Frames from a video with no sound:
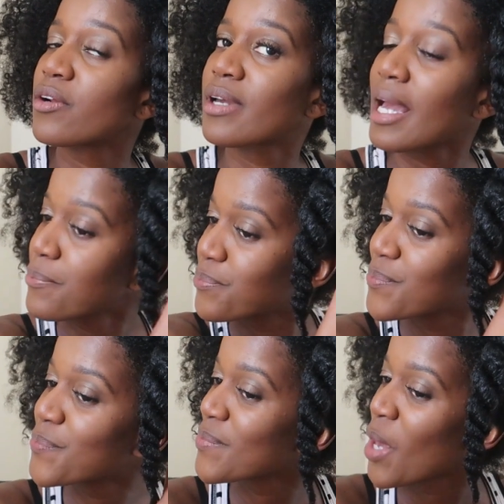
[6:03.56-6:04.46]
it, okay?
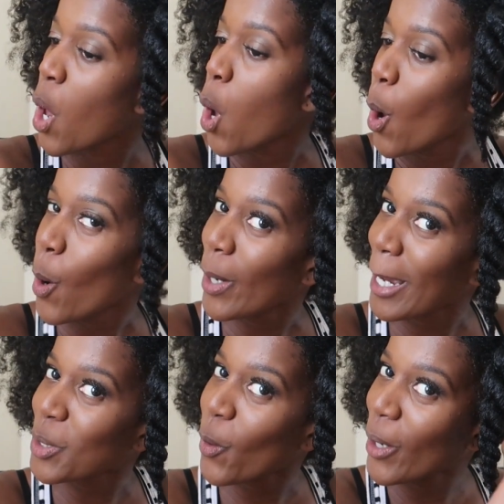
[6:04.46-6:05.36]

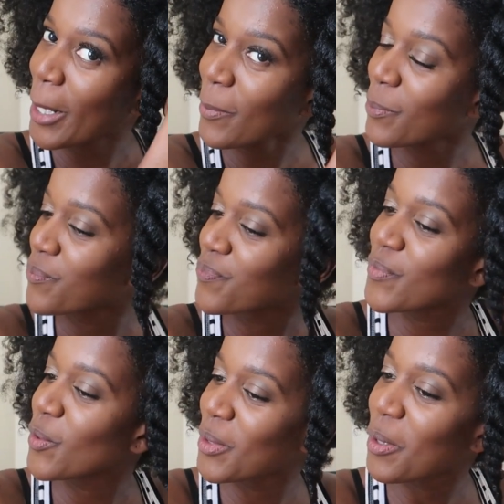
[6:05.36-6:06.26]
Okay, darling.
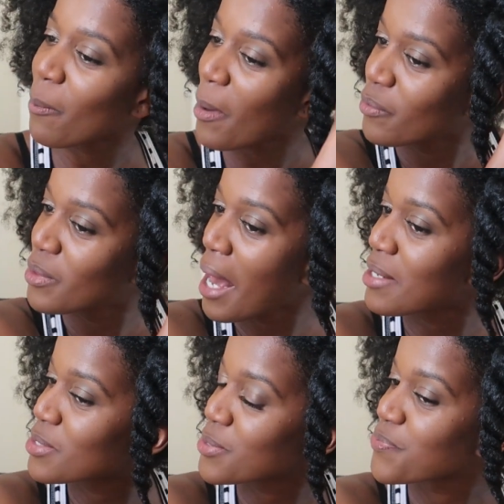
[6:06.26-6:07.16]
What do you think about
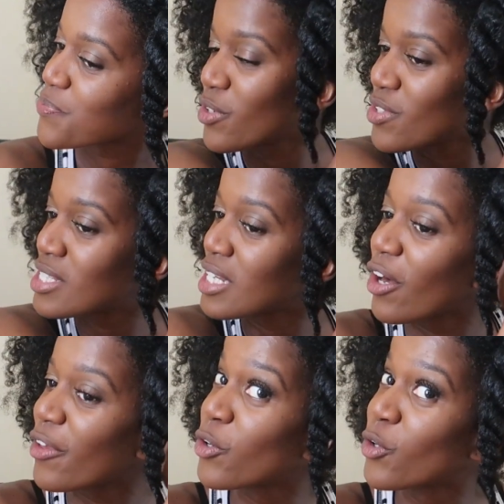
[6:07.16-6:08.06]
that? Oh, you see
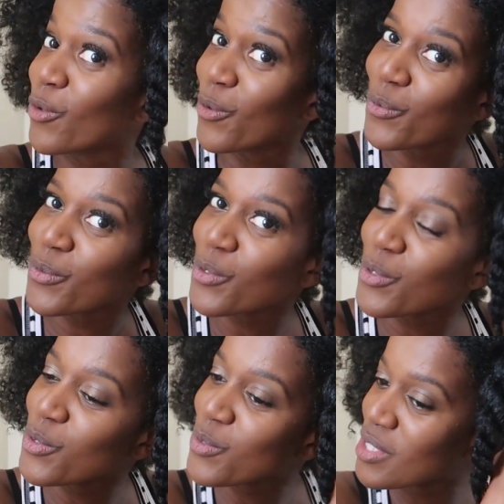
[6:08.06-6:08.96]
all the
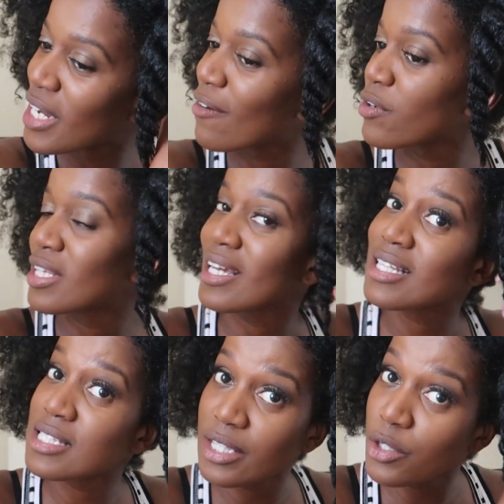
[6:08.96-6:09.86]
gurus and everything,
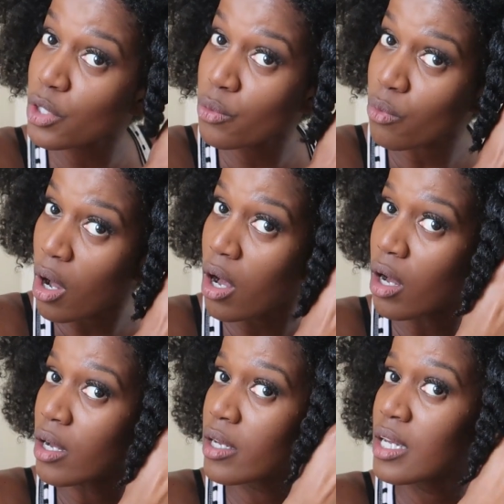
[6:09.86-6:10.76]
and it's not that they're
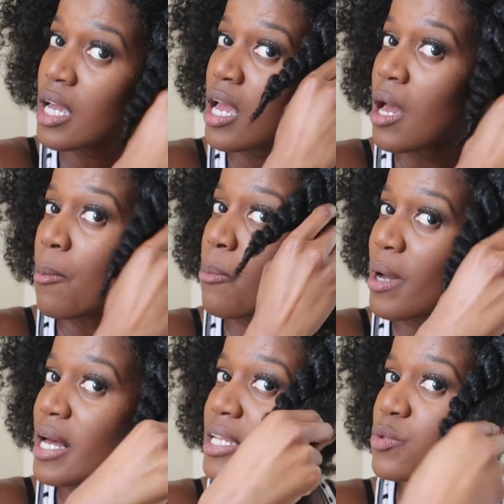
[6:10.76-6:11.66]
wrong,
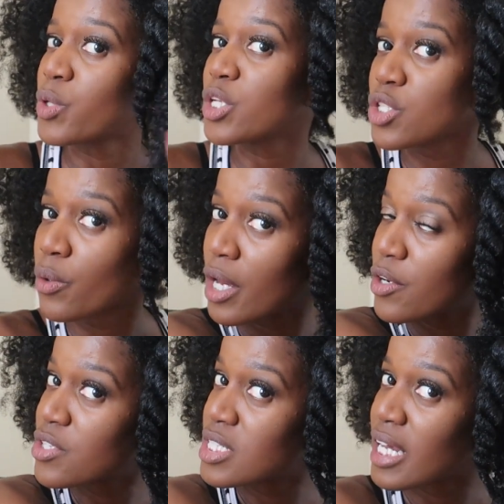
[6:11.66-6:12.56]
but when you don't
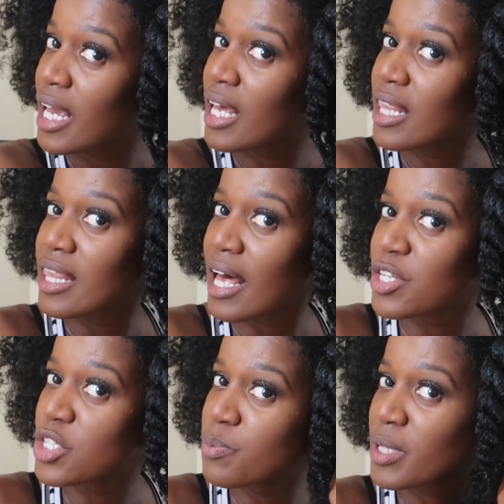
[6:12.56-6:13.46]
understand
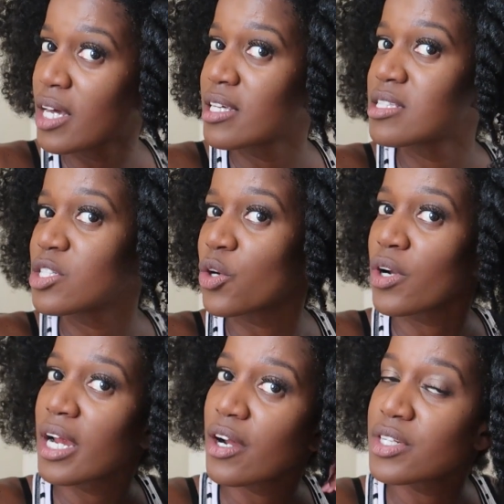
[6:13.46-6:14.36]
that just because
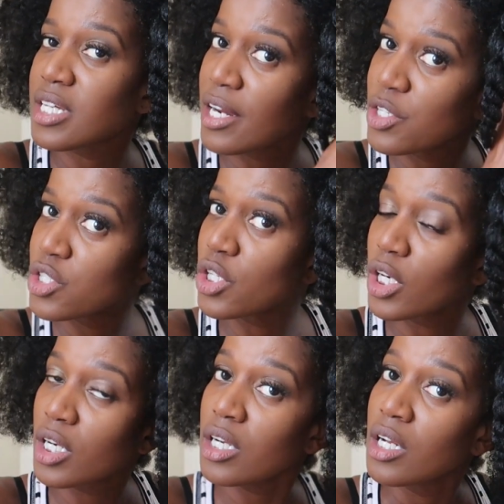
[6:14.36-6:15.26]
your hair
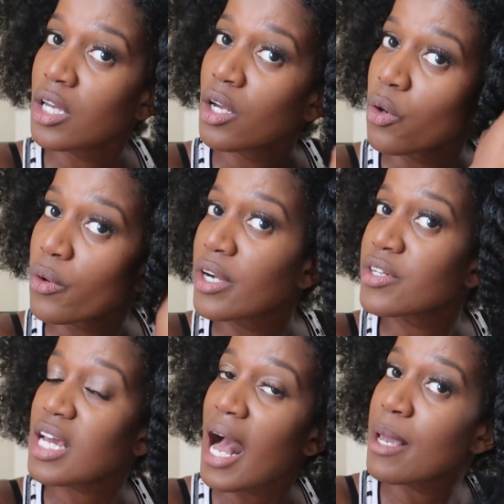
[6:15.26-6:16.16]
texture or
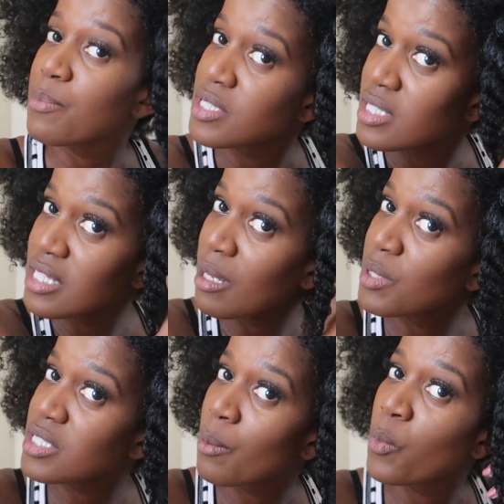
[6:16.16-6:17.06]
hair type is the
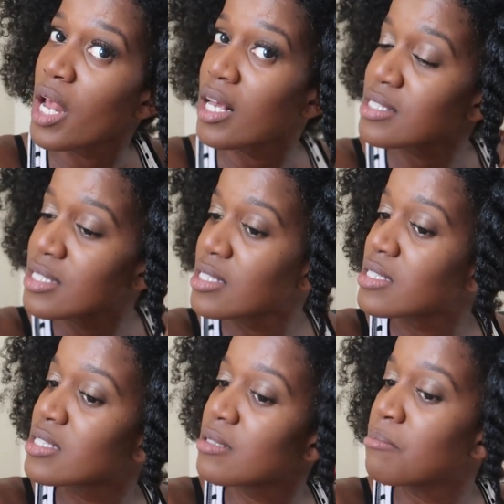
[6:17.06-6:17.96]
same as someone else's,
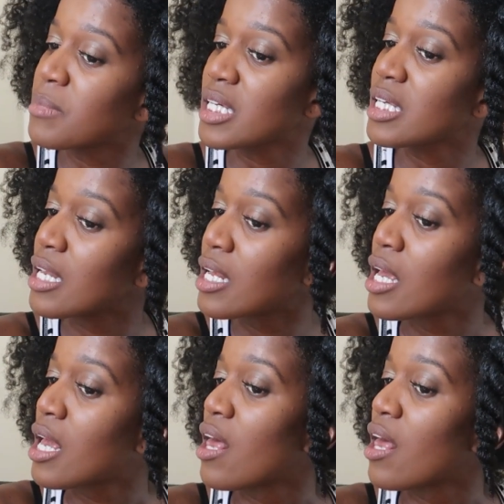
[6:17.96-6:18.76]
it doesn't mean